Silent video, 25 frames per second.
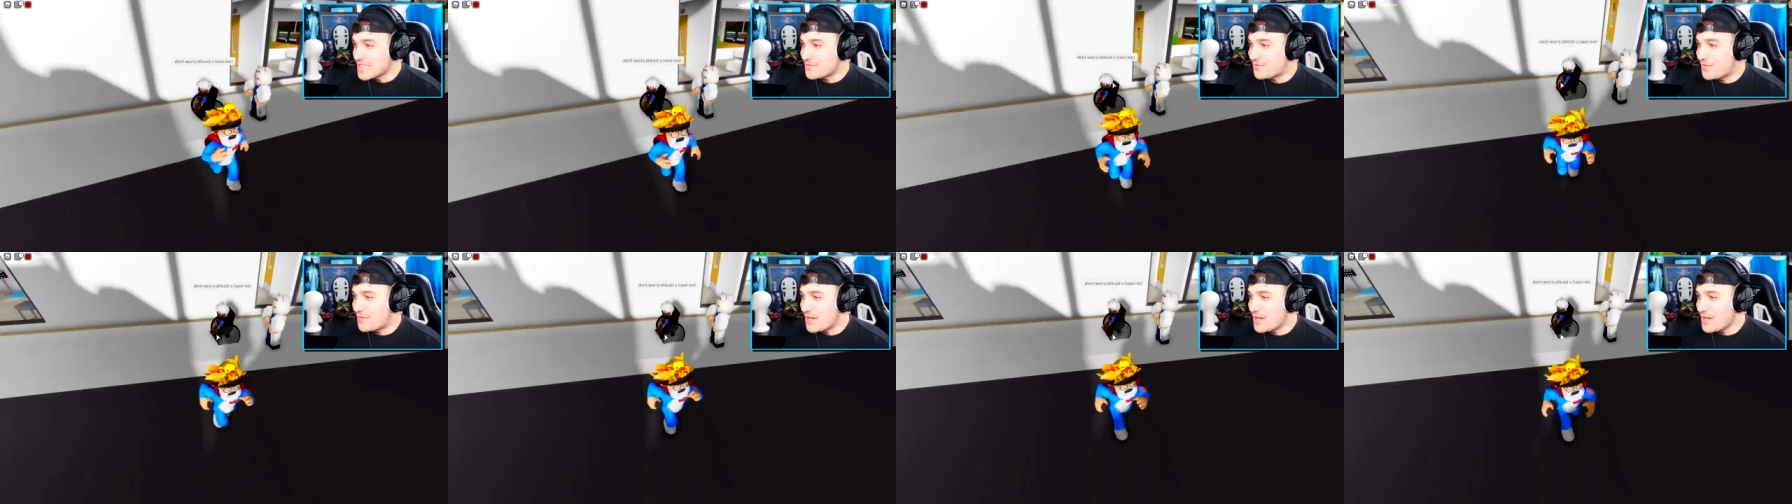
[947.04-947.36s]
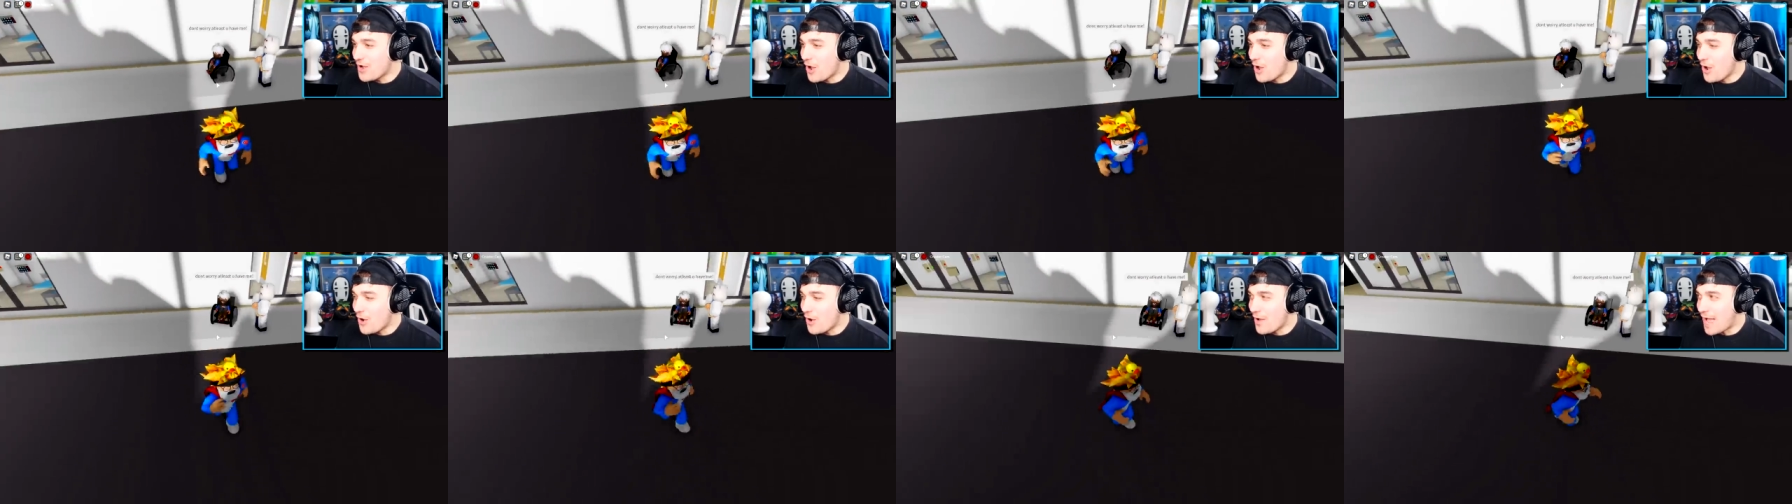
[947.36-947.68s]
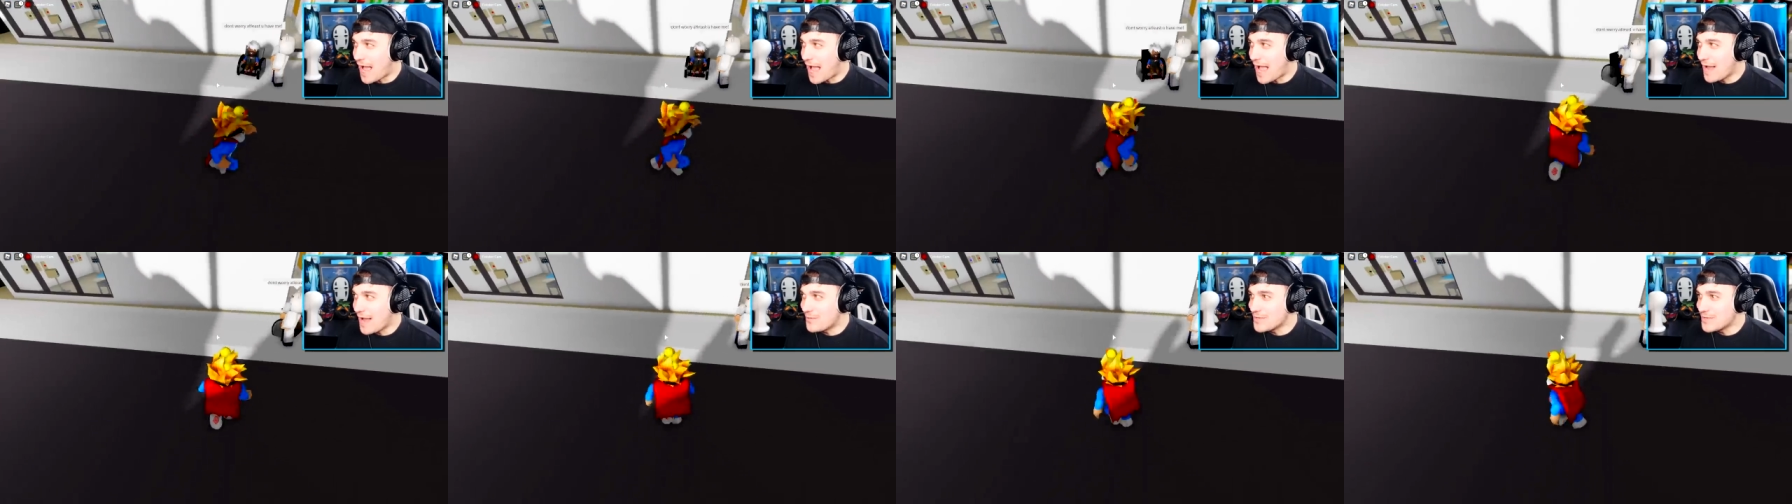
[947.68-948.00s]
of this video?
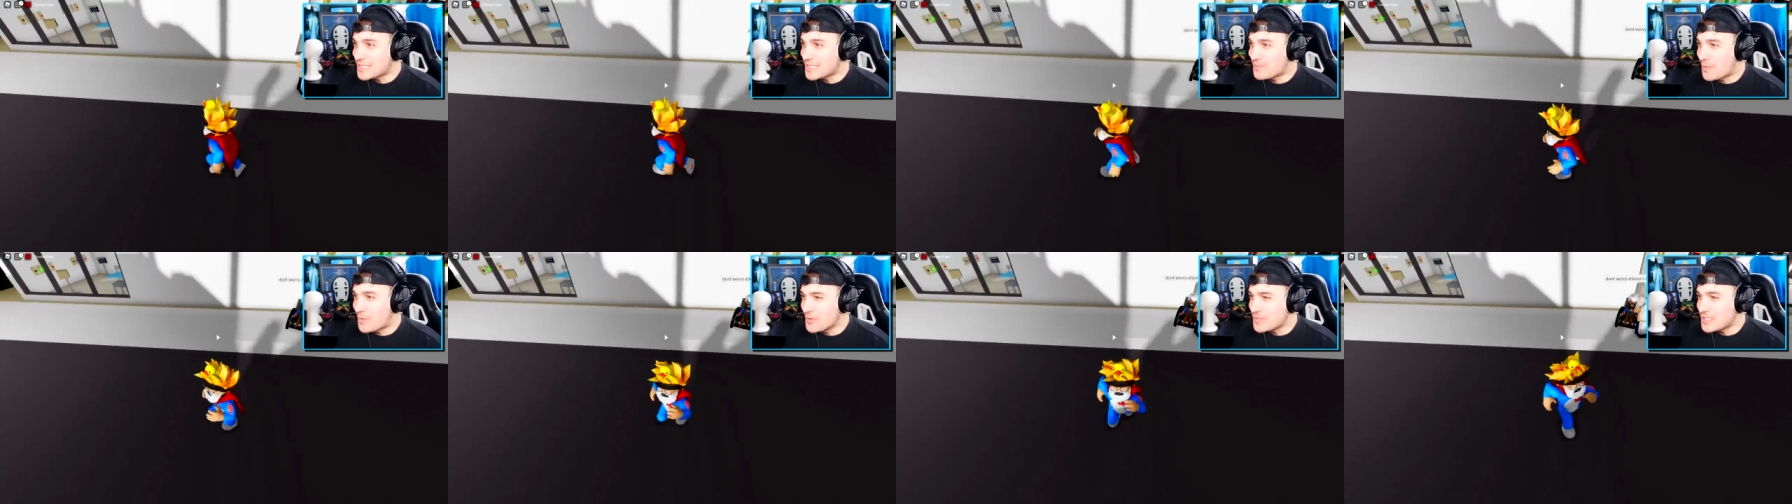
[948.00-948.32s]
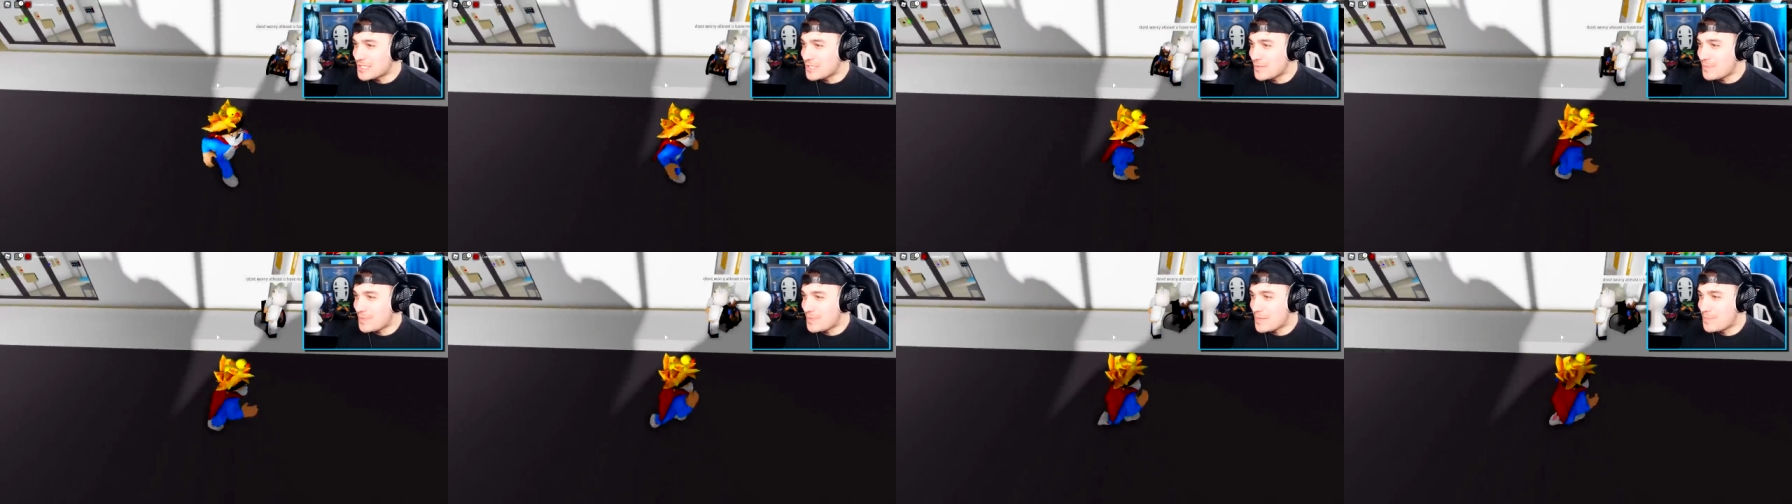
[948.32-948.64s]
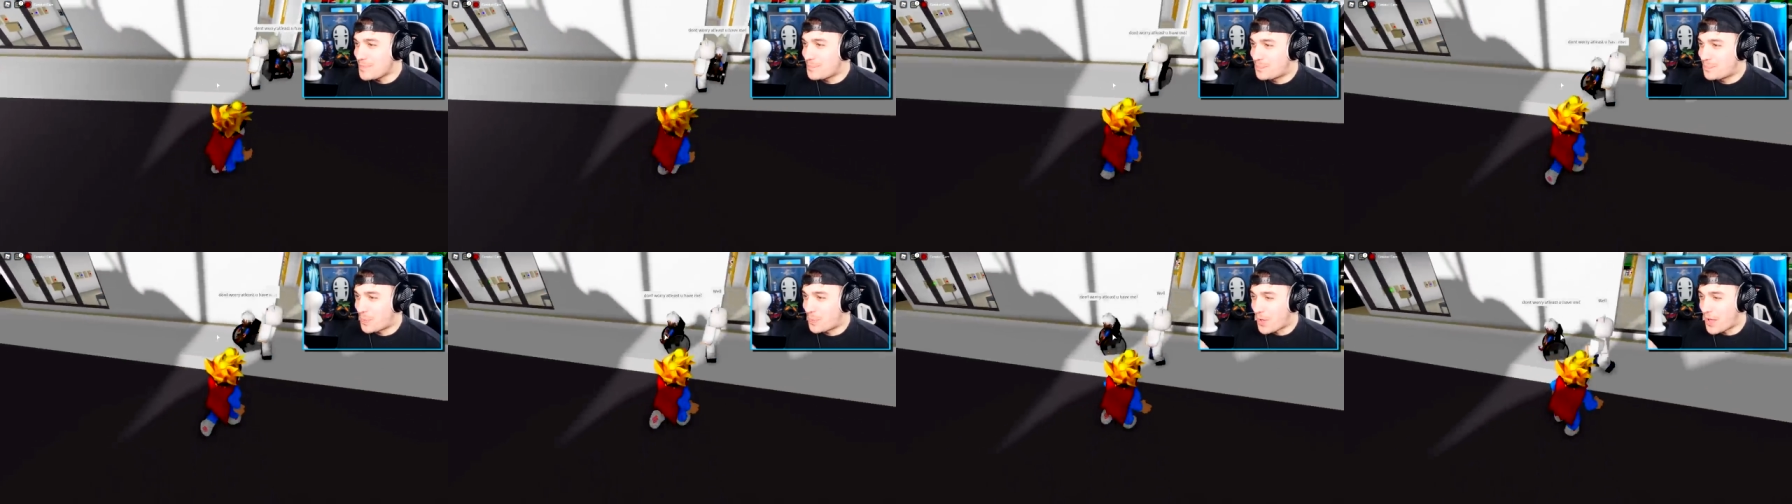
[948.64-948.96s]
I was supposed to
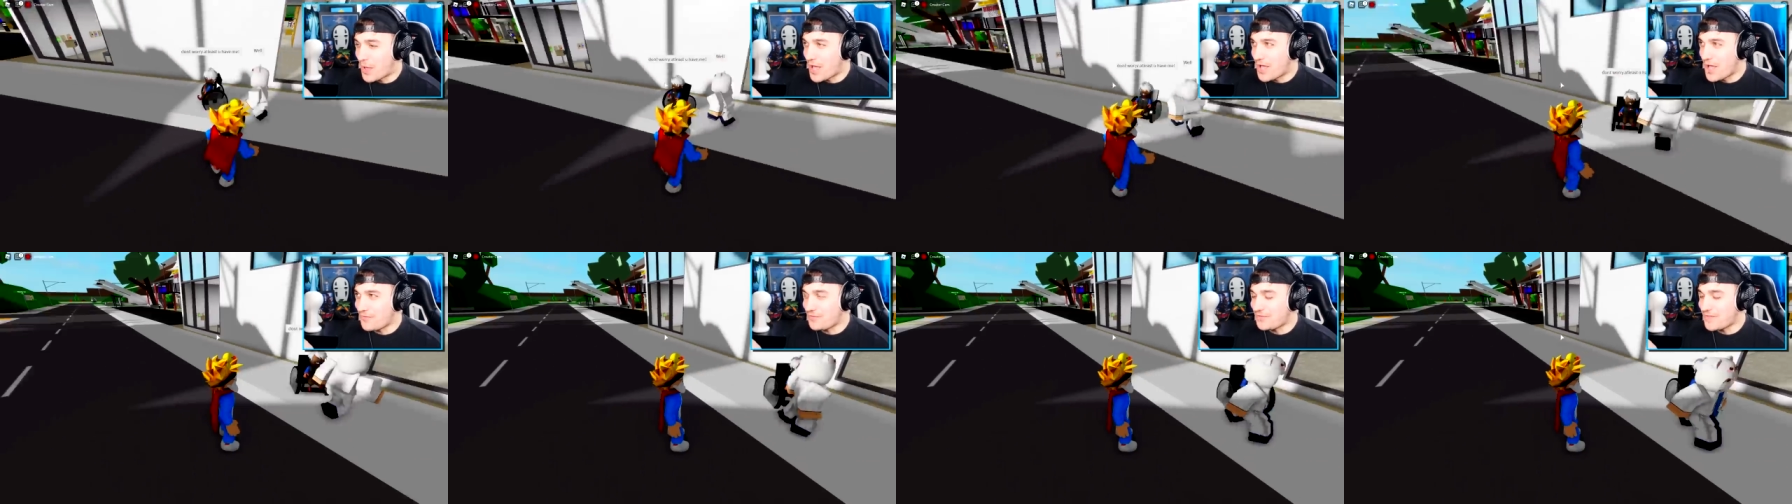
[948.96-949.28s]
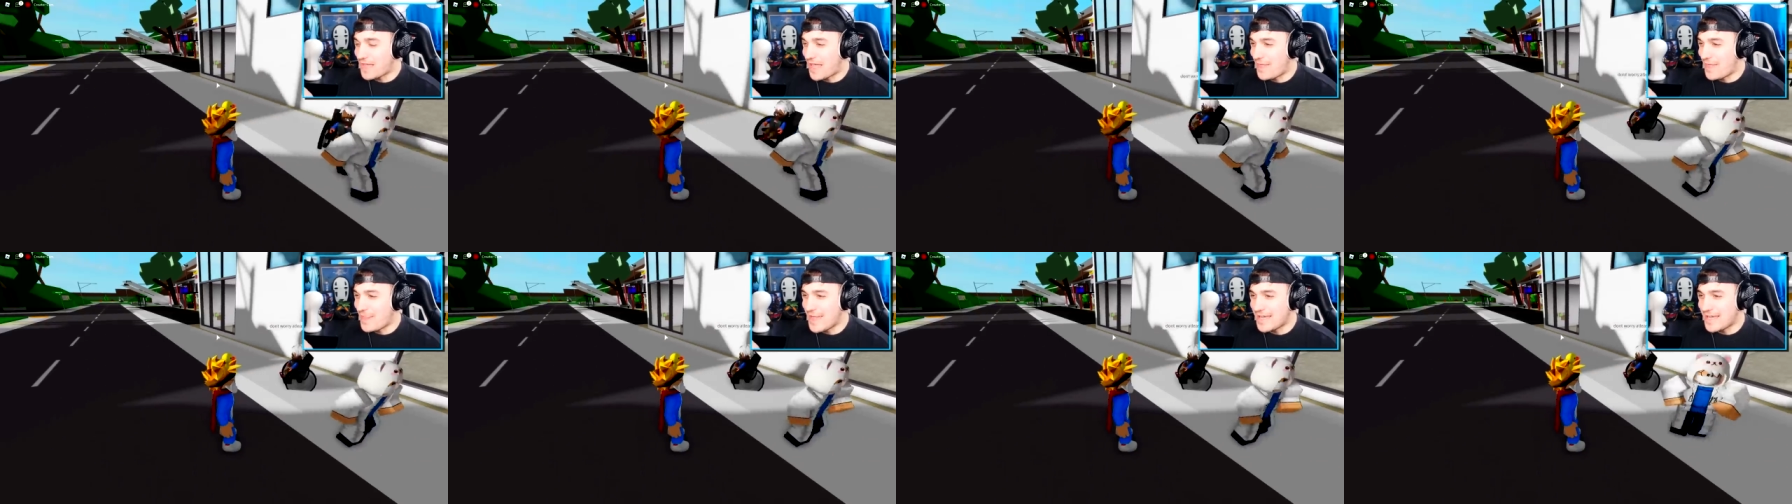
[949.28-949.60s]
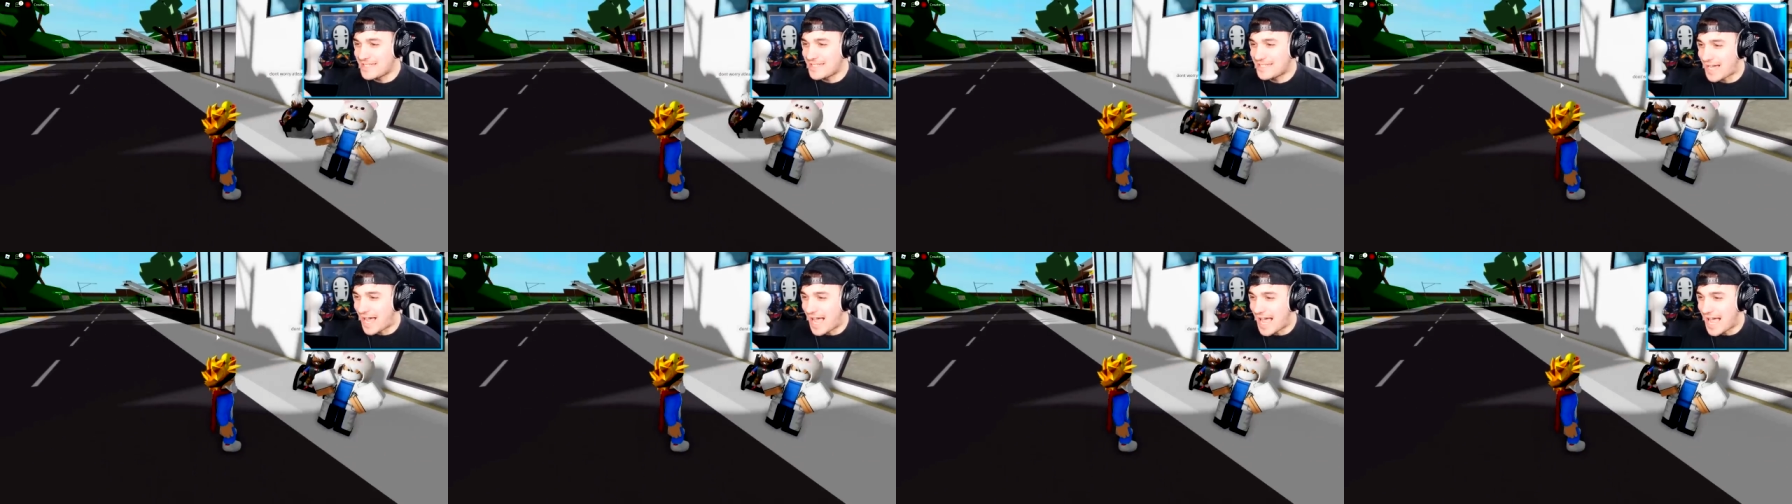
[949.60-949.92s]
be buffed and then